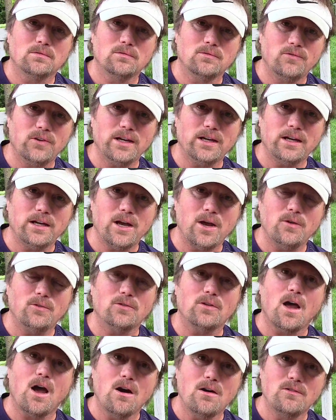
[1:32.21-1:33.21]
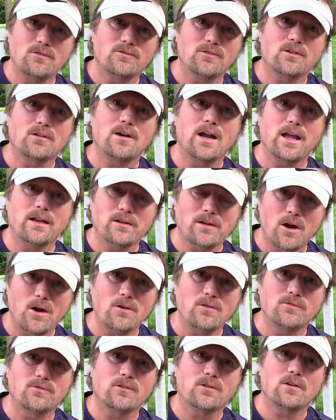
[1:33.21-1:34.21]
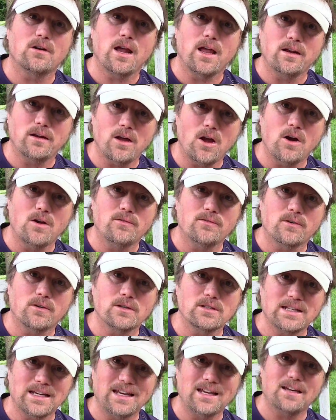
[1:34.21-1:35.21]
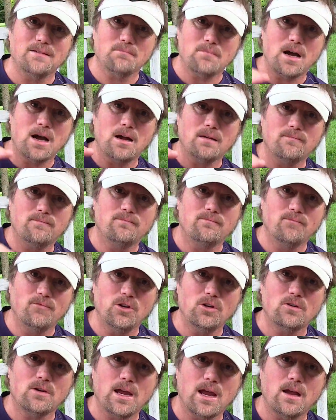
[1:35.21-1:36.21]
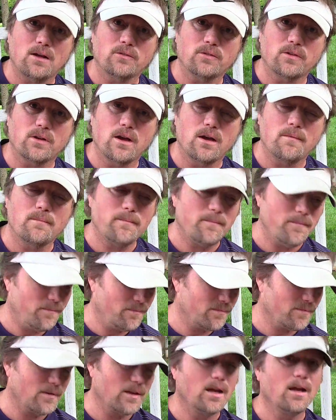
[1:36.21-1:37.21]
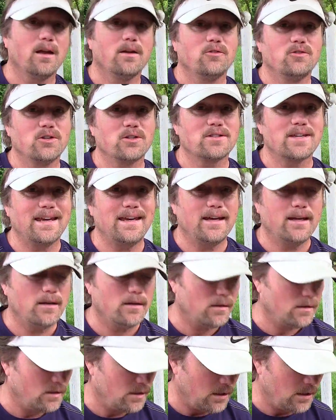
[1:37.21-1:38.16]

videos over and over and over to get my view counts up. Just kidding.